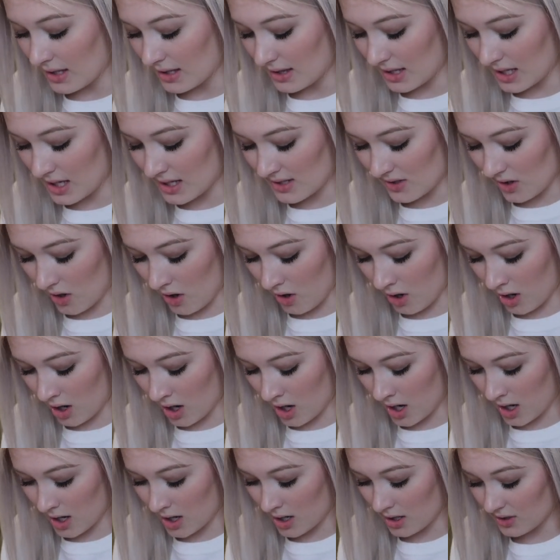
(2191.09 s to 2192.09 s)
These
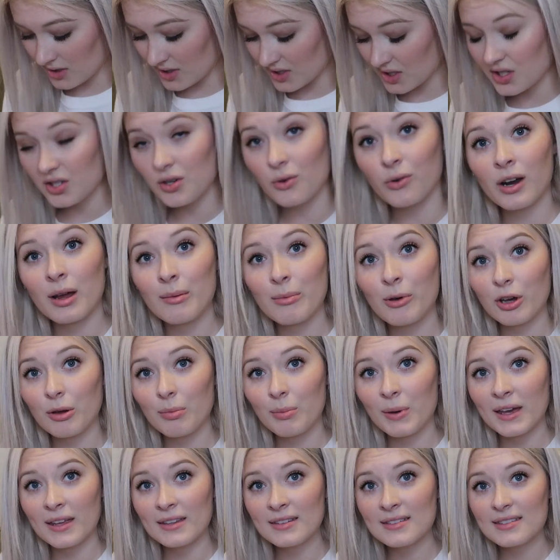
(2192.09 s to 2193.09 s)
are storybook
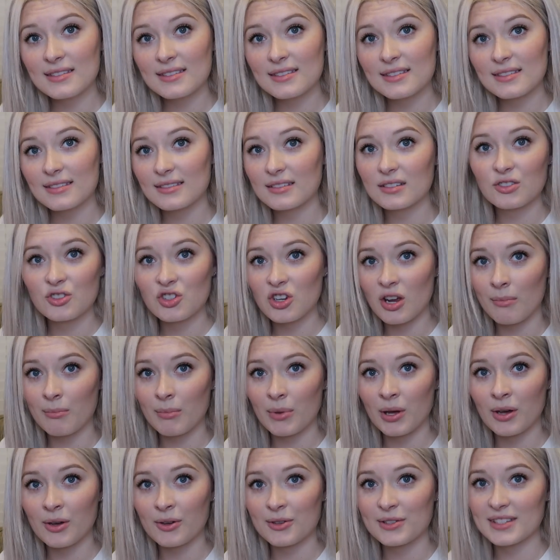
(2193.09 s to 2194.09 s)
pins,
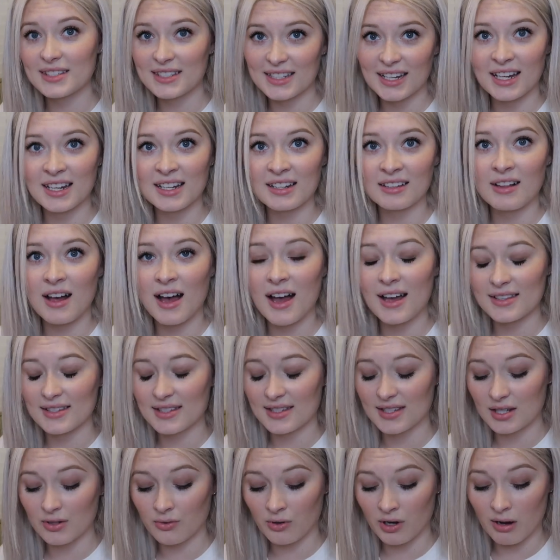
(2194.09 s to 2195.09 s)
jumbo stained glass
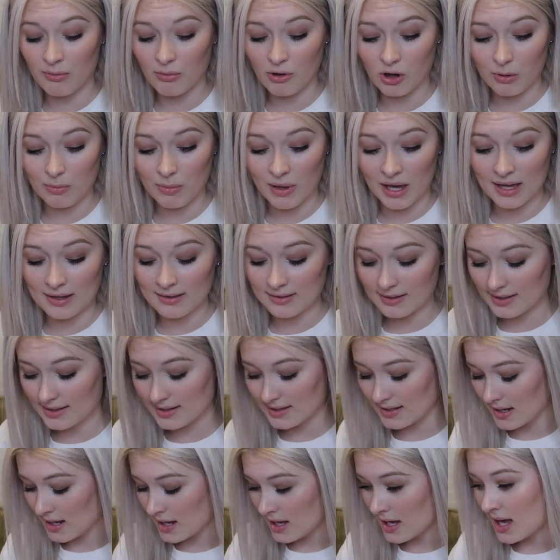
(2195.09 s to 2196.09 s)
storybook
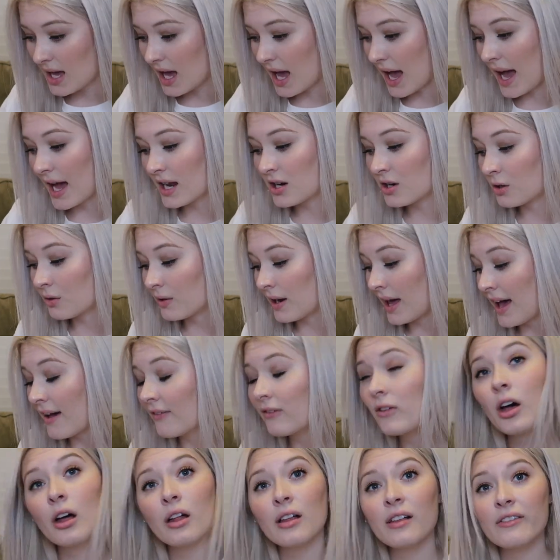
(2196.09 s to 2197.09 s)
pins. I don't
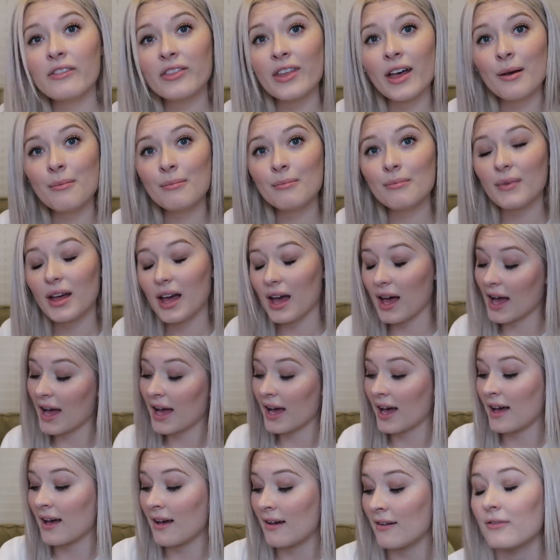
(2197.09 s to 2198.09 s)
have all of them. I
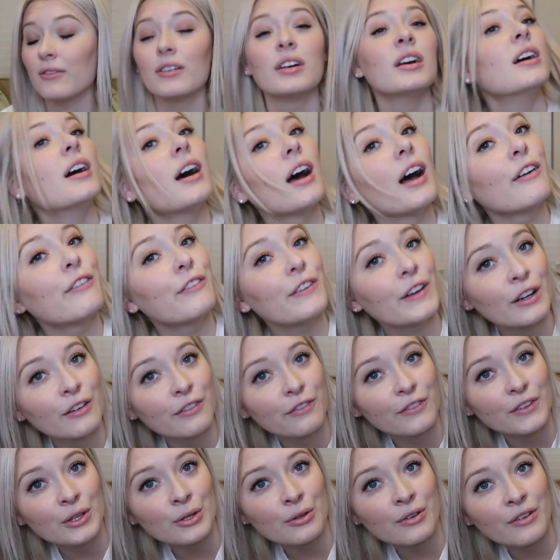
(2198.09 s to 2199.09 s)
have a fair
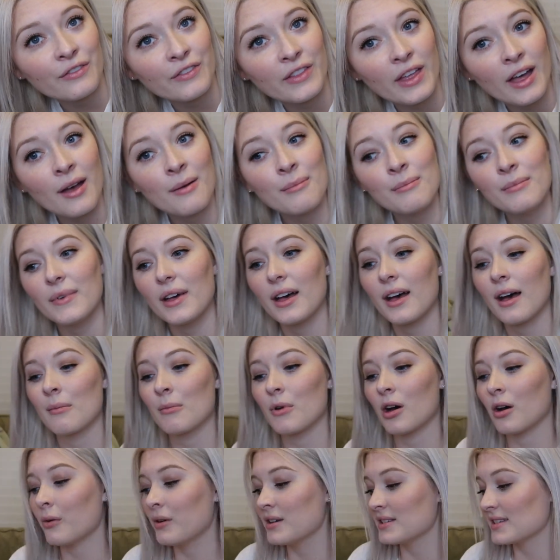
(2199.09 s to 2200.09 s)
few of them. I'm
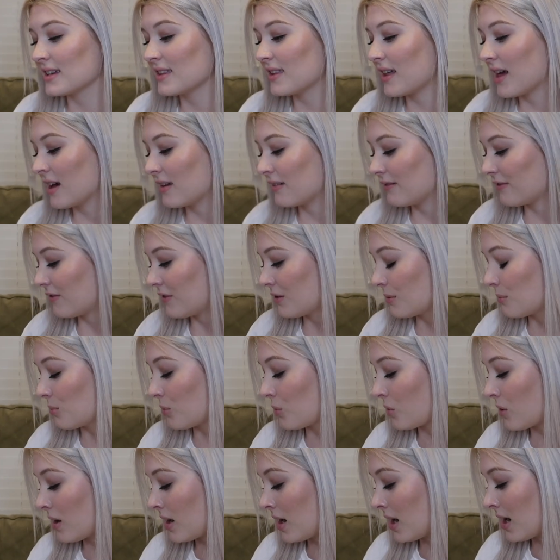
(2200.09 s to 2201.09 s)
always on the hunt for
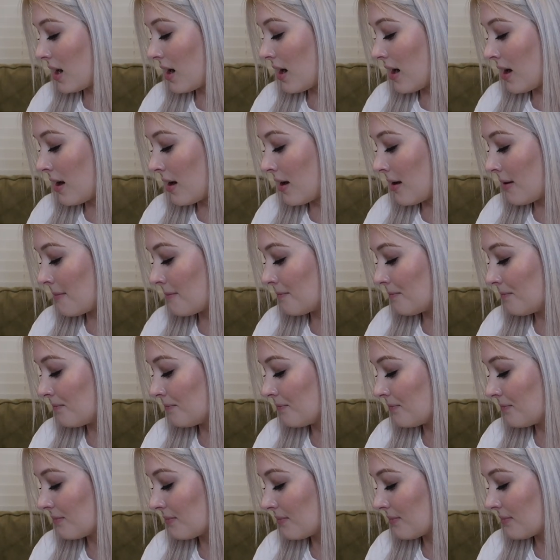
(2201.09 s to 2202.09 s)
more.
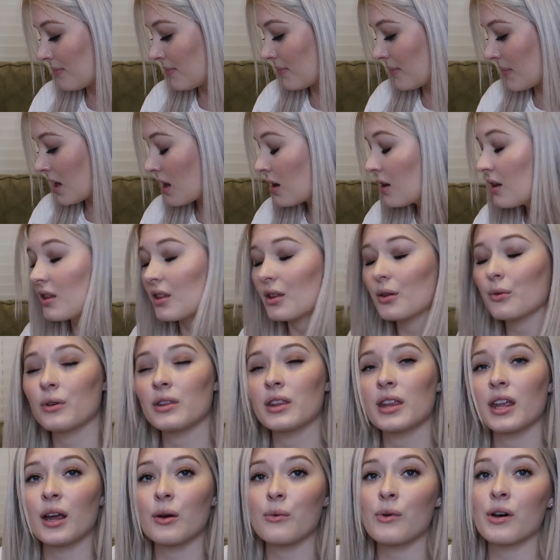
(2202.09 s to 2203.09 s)
The
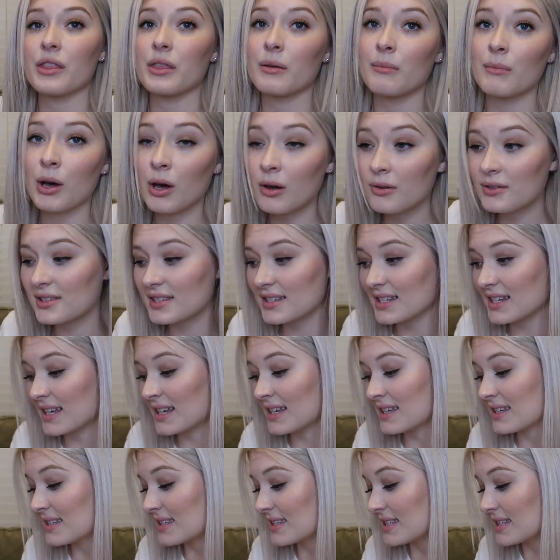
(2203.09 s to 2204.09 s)
one that I want the most
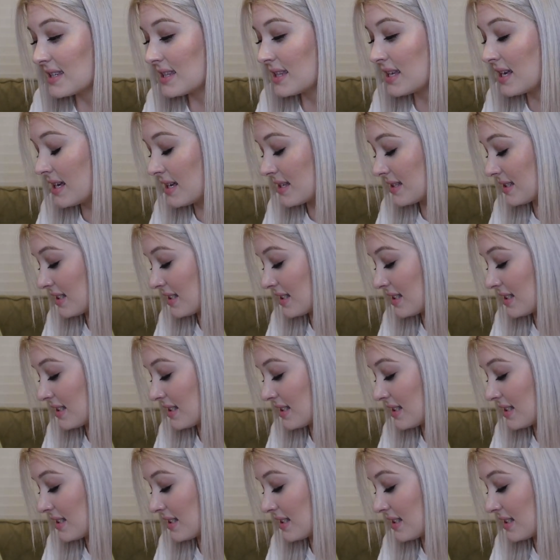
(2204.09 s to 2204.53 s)
is the